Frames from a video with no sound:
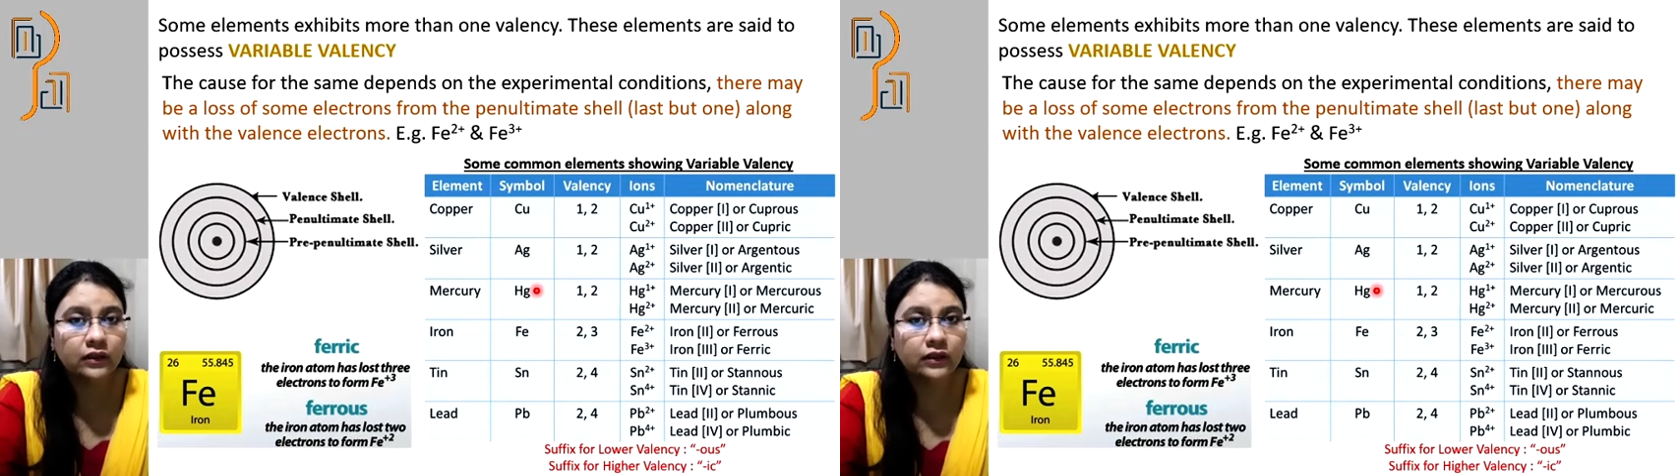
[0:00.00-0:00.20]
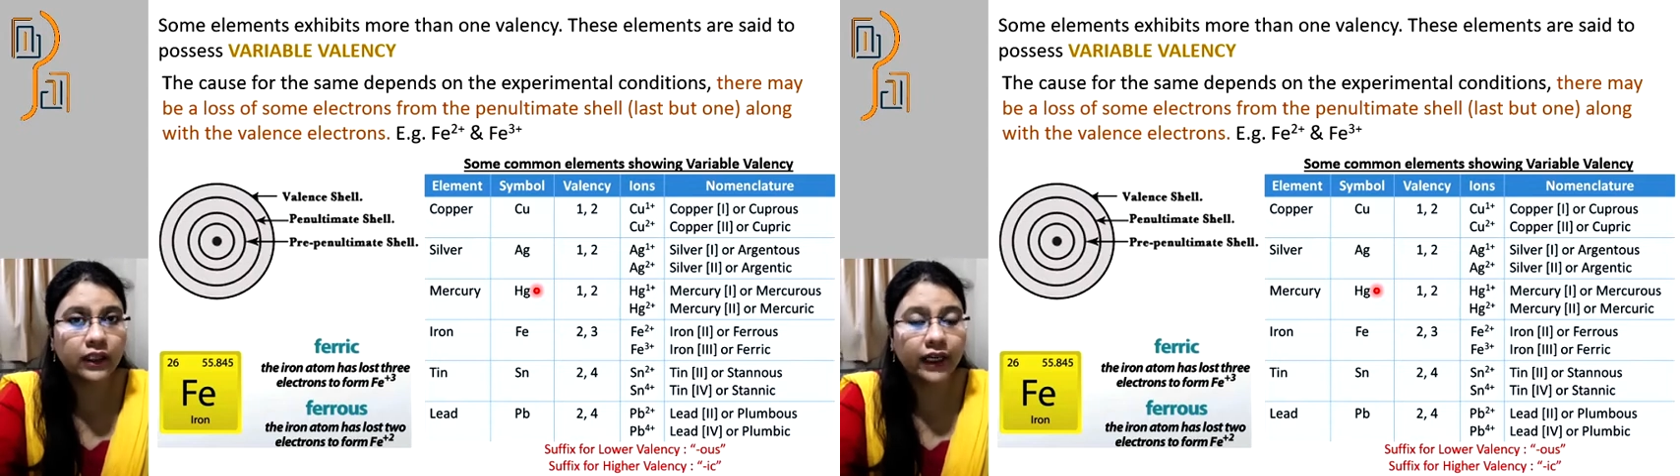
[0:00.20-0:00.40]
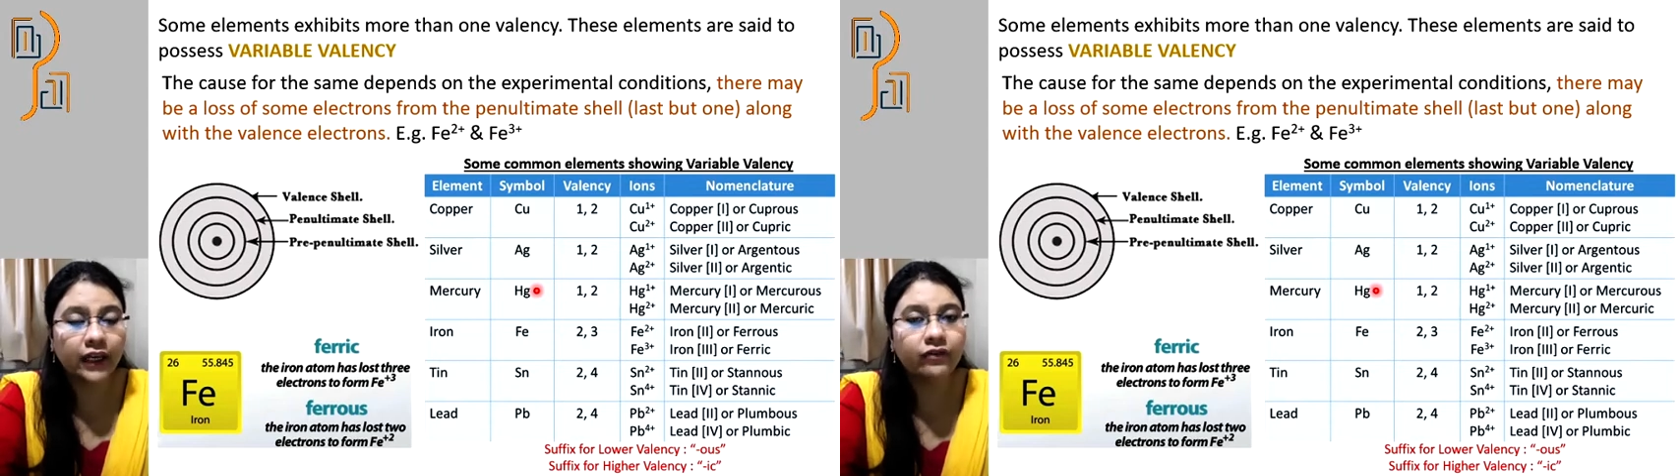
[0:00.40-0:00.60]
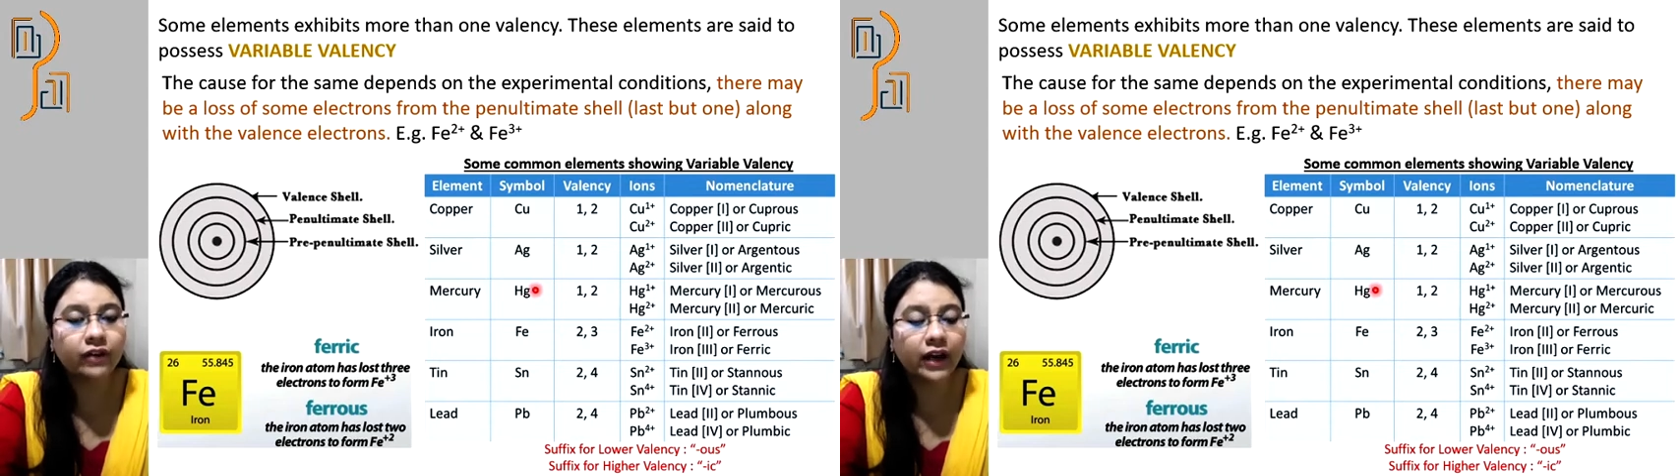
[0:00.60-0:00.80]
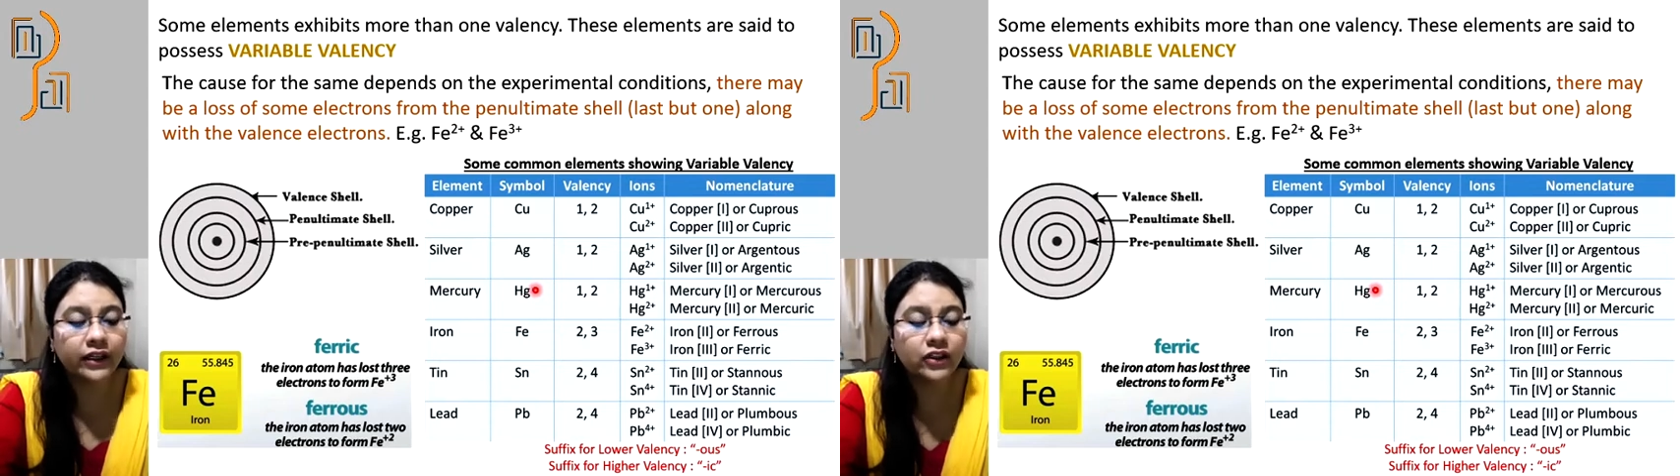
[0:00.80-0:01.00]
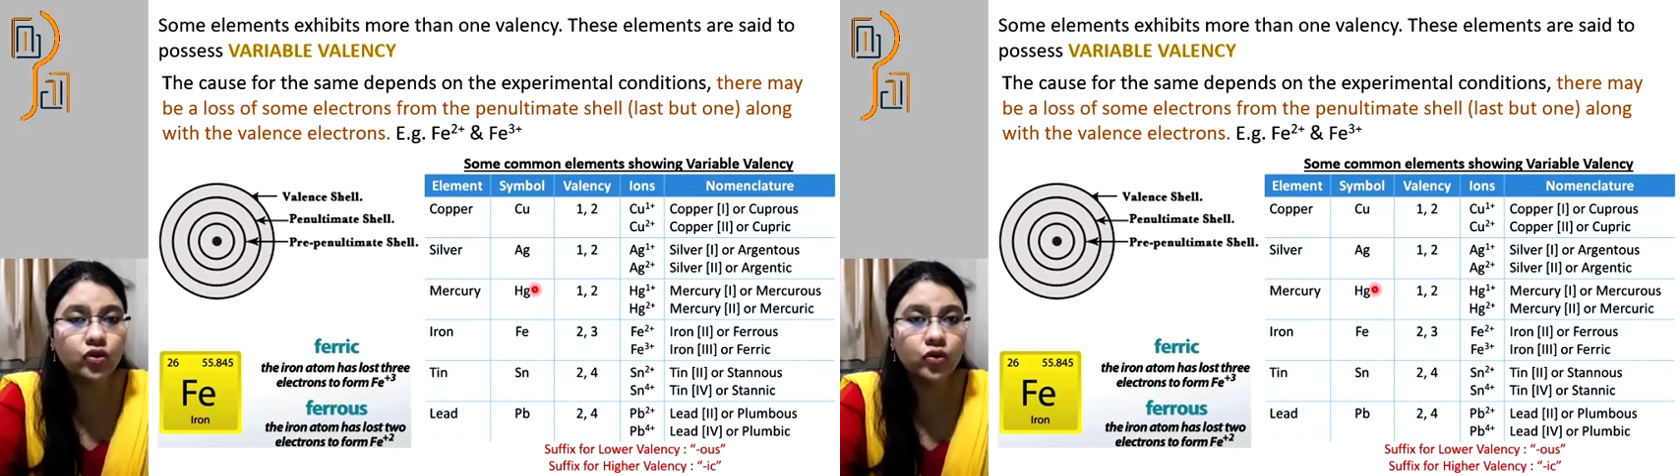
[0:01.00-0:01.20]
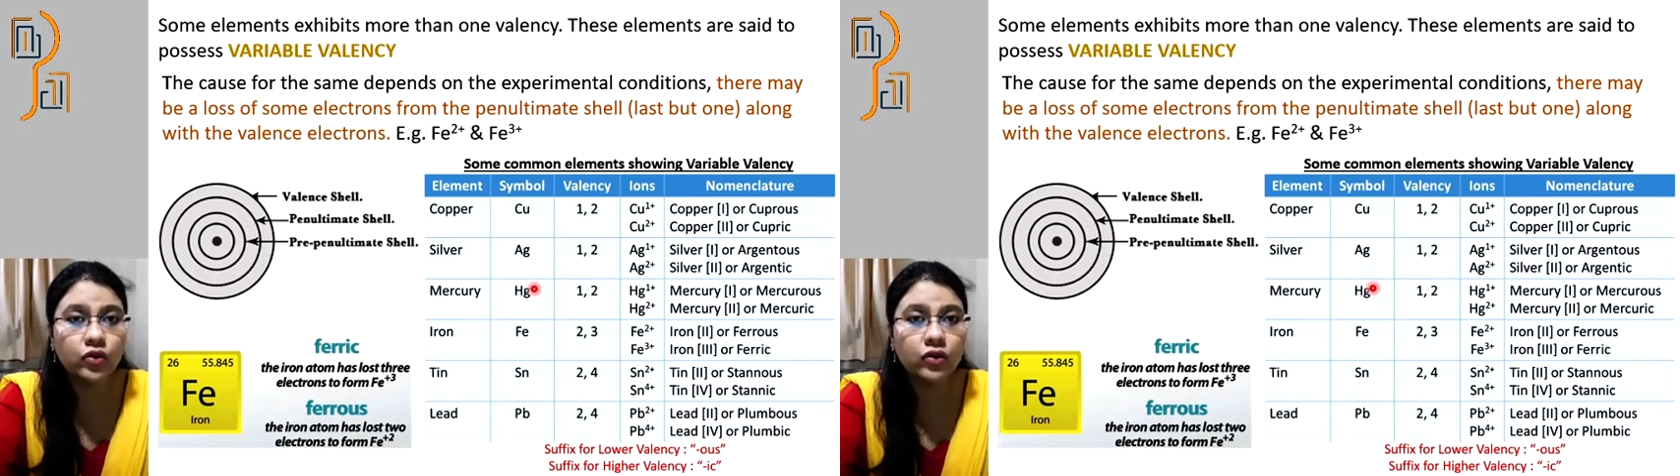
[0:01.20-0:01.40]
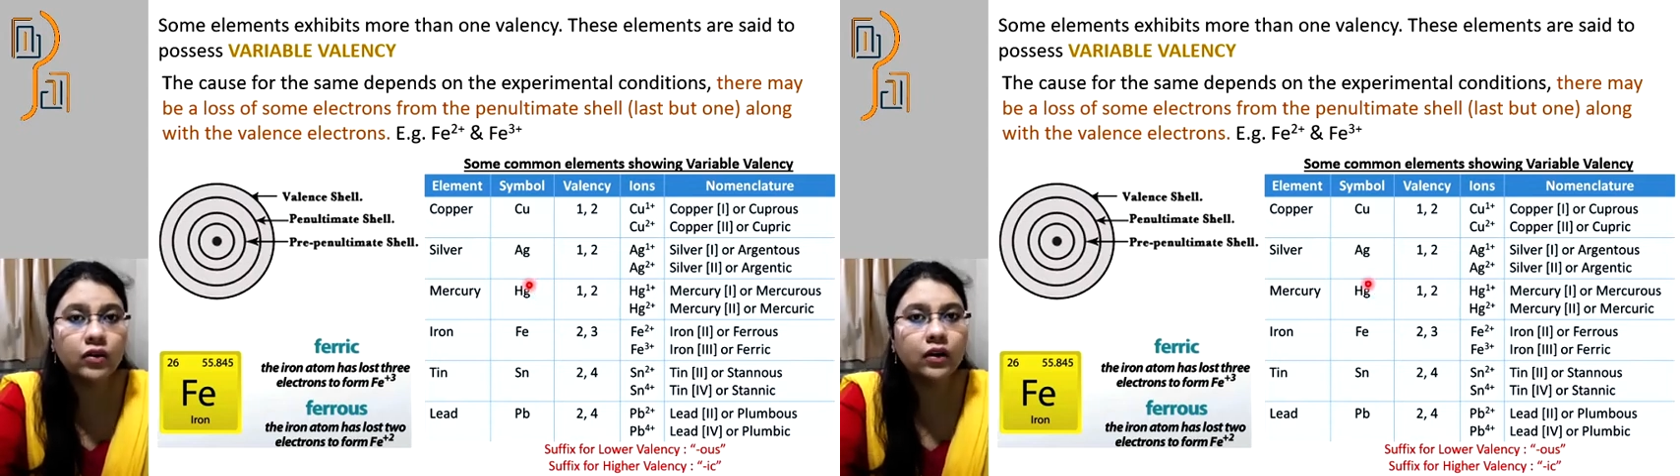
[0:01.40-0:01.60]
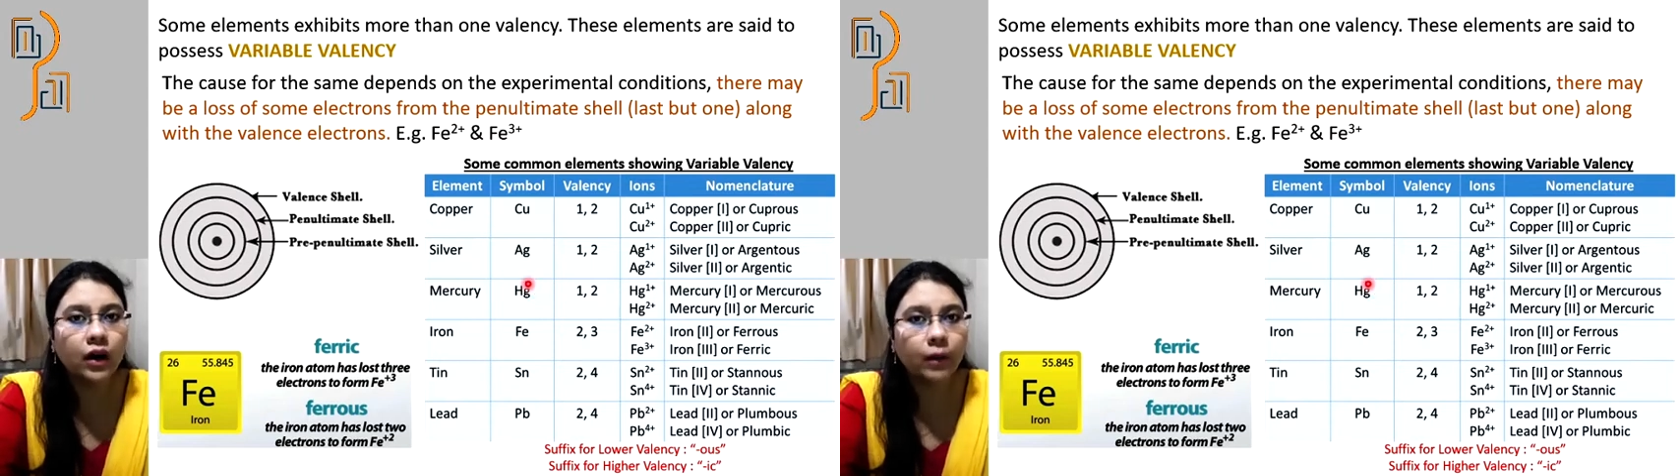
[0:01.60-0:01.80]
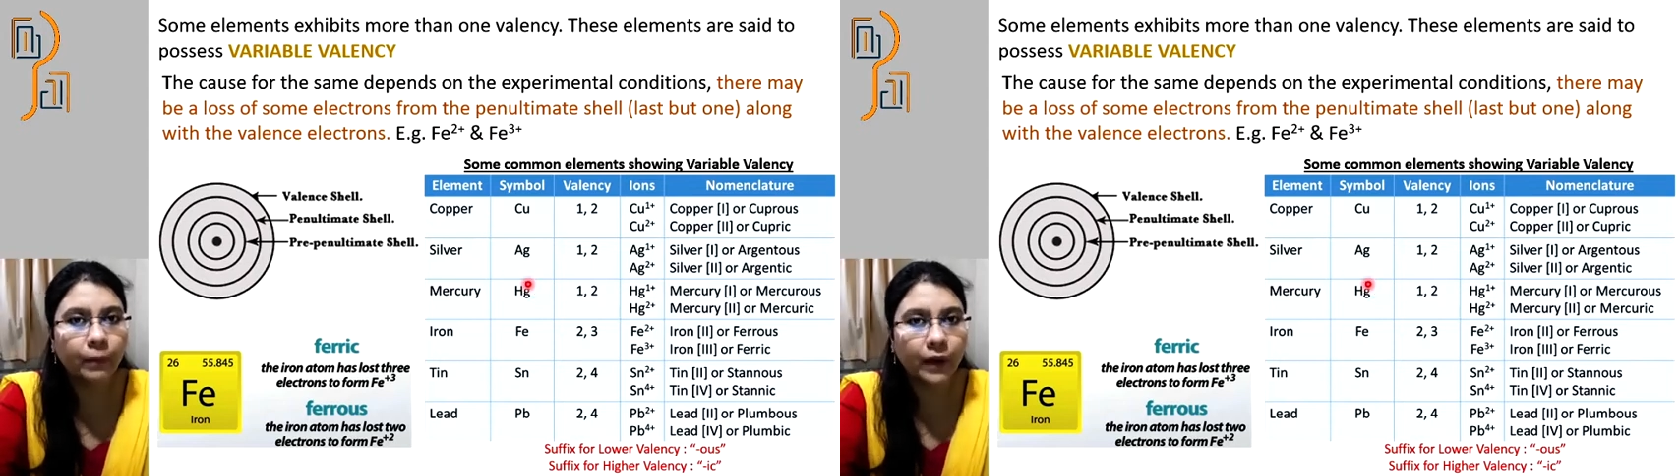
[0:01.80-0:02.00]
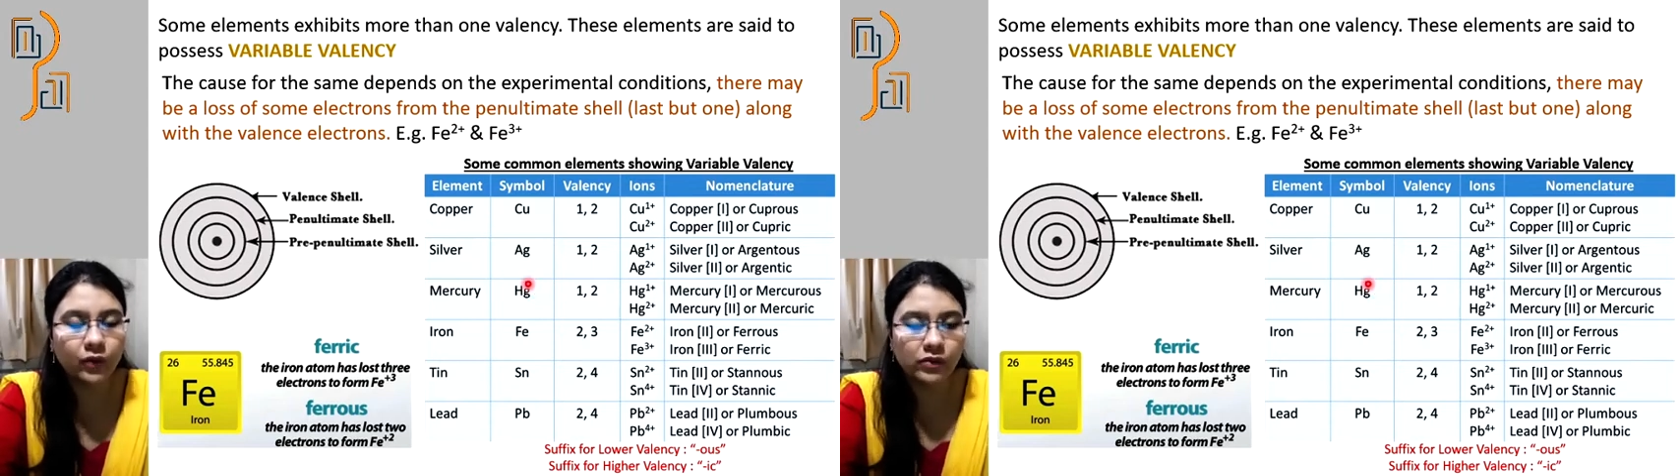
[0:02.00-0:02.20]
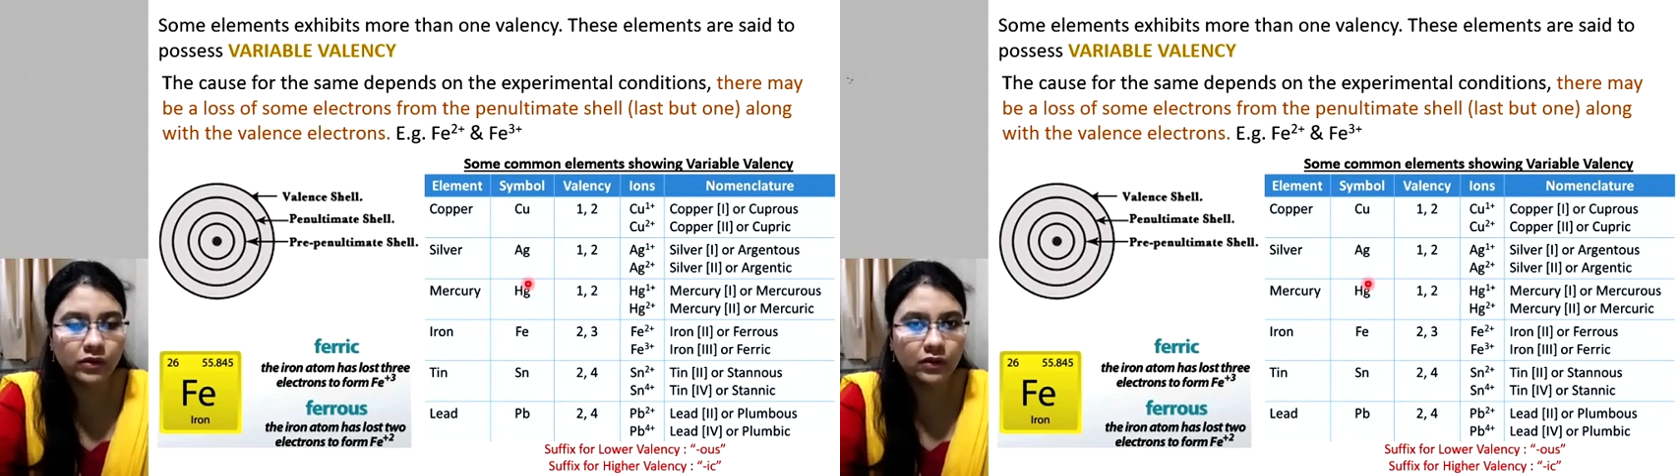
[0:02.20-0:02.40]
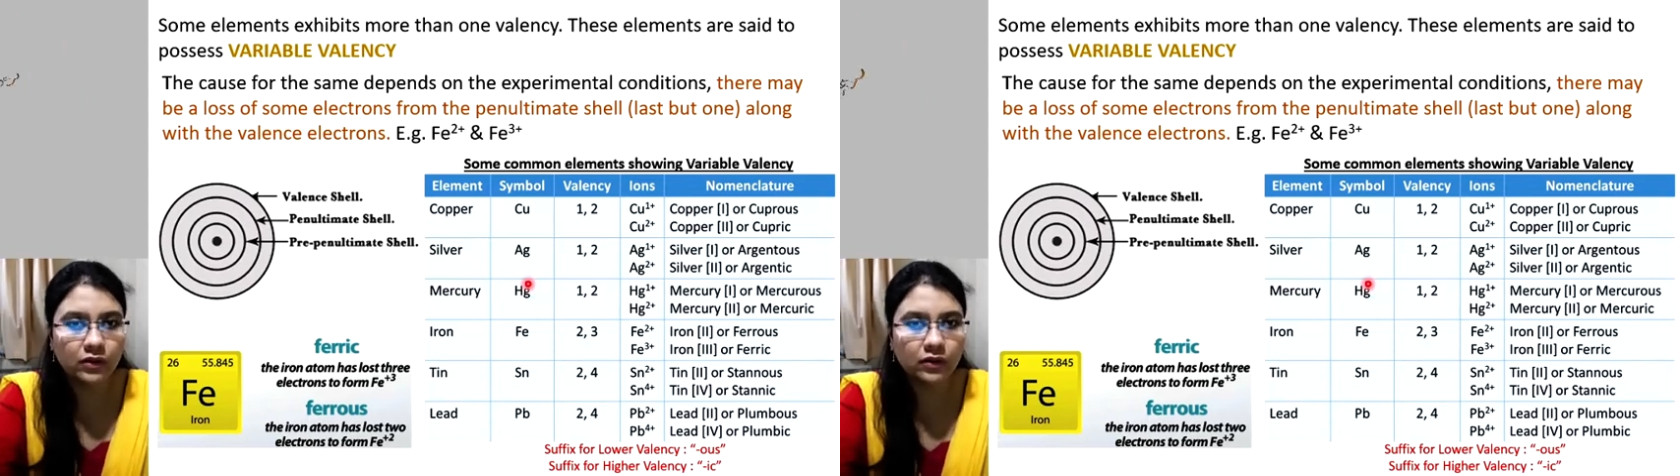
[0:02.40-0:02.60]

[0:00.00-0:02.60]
they give rise to compounds.